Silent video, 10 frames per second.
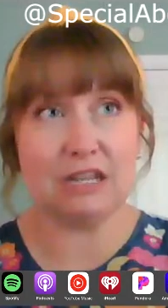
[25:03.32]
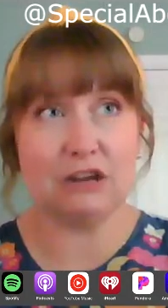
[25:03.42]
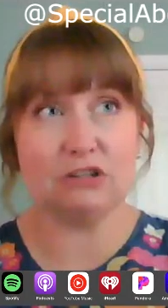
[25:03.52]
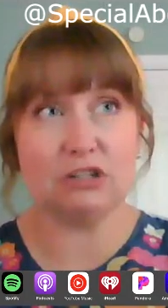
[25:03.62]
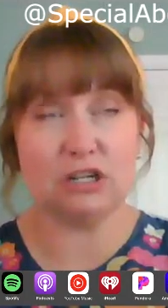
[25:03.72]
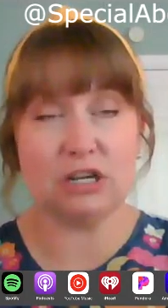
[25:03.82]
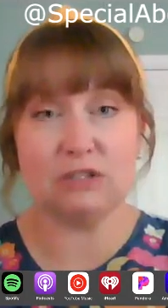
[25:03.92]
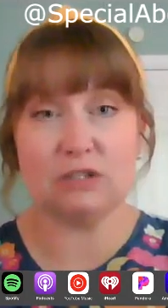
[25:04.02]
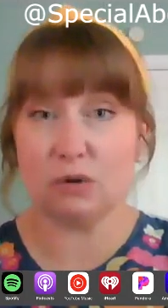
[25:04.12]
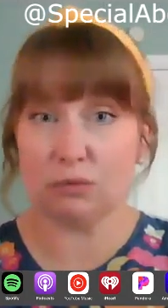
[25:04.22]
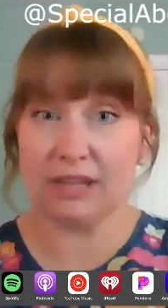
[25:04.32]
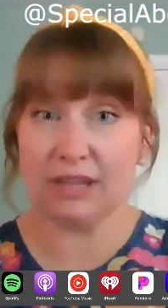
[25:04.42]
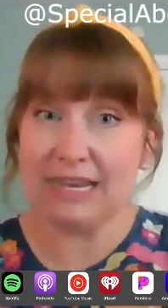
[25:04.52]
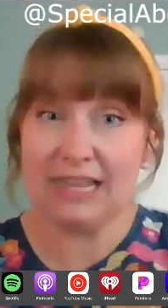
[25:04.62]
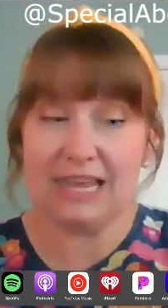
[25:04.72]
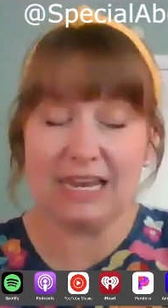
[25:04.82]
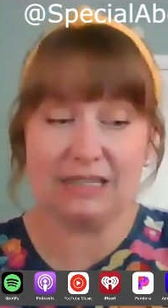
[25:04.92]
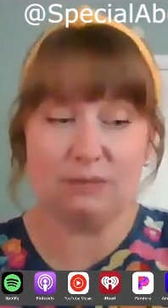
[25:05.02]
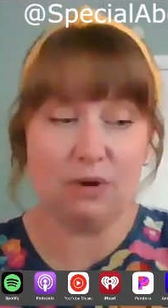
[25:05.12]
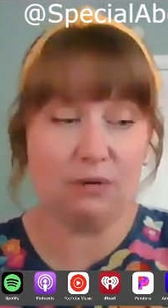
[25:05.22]
they're just so related that
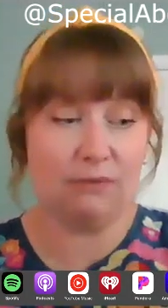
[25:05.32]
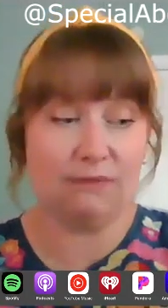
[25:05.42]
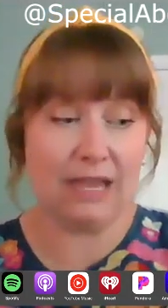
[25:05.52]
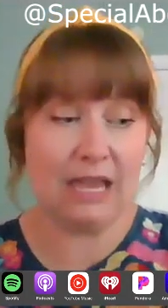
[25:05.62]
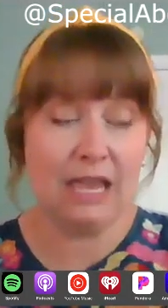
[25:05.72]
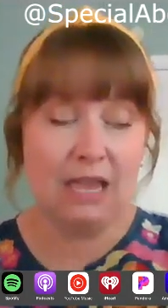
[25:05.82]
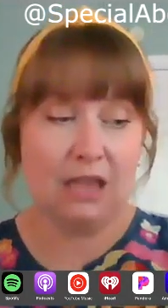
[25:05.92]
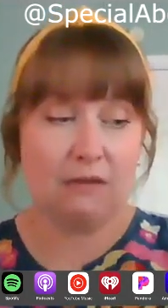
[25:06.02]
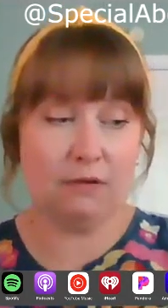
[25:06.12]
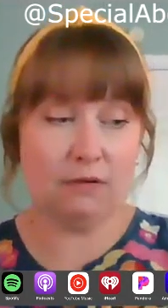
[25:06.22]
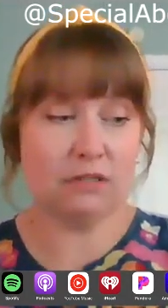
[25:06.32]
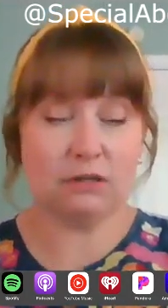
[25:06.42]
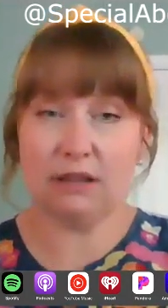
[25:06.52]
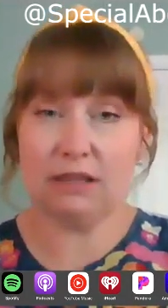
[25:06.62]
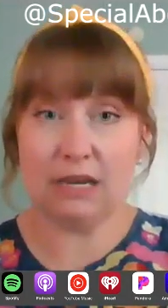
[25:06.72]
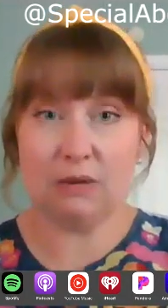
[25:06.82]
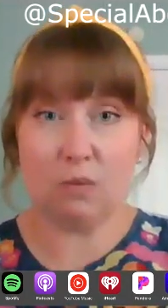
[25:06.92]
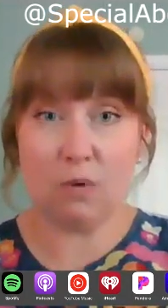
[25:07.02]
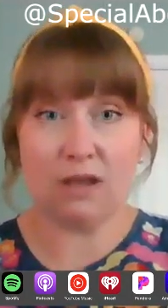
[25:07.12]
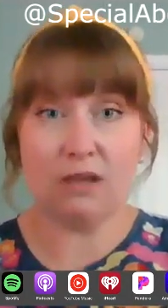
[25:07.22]
it's one with like, if you are struggling in
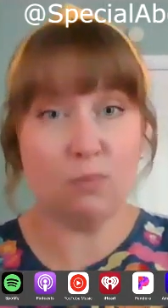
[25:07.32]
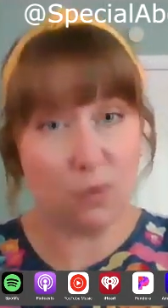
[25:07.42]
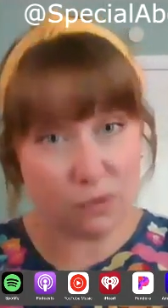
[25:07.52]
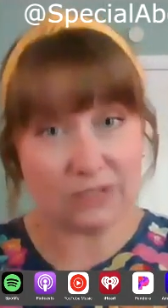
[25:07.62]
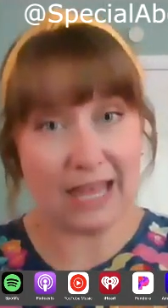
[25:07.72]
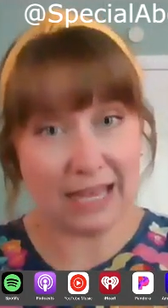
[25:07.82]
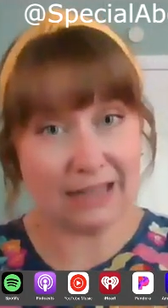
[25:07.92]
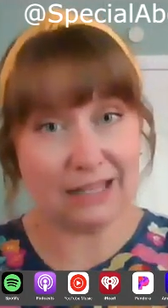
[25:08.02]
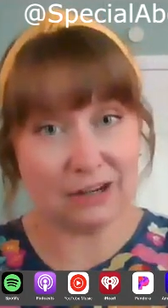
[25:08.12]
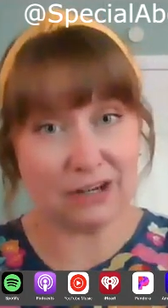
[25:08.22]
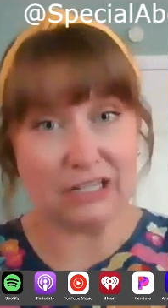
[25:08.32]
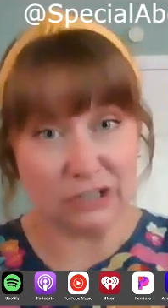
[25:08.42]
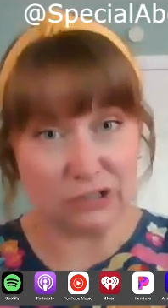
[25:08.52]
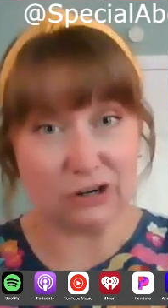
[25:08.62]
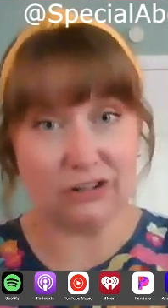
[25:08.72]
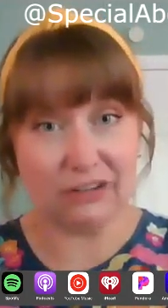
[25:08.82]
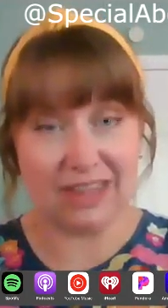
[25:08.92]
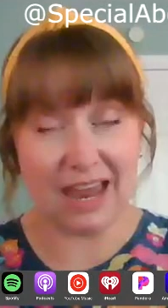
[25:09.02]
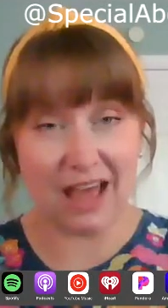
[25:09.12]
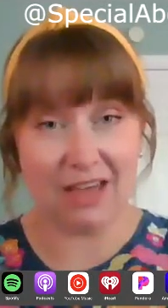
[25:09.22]
one, most likely you're going to struggle in
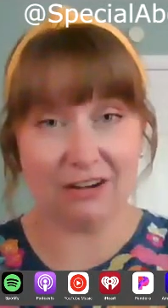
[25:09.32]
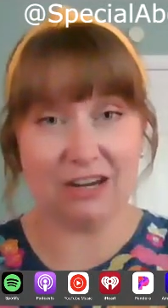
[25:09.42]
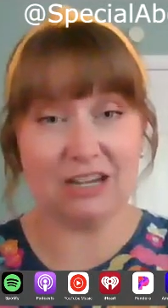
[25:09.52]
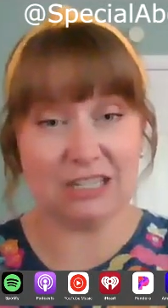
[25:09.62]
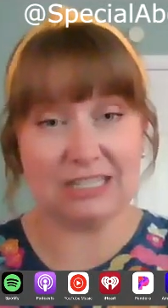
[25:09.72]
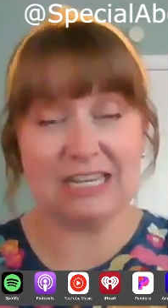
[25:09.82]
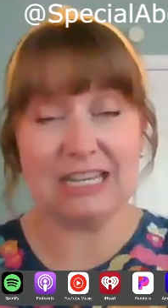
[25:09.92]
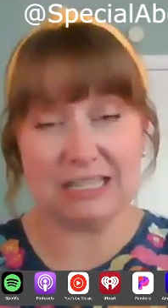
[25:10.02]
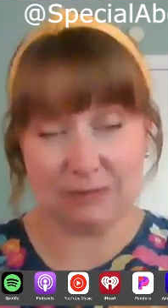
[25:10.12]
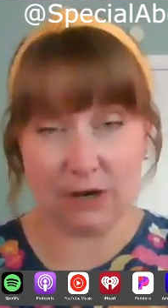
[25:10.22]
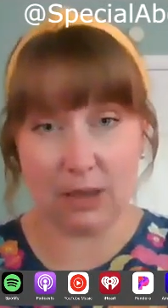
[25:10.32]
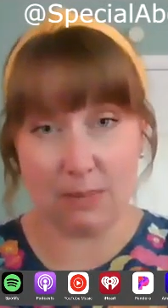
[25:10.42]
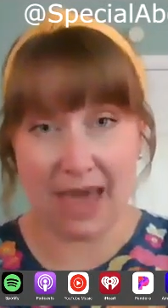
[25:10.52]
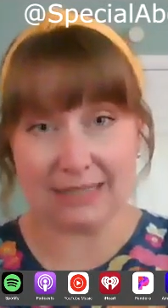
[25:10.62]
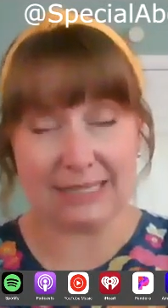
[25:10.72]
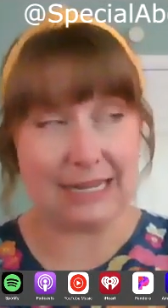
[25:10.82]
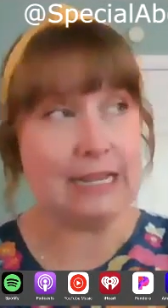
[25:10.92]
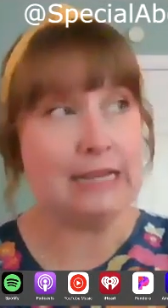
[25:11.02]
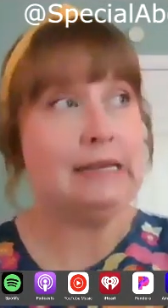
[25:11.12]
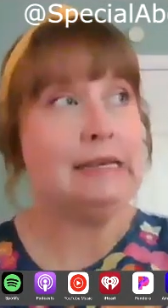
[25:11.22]
that other, just in a different capacity.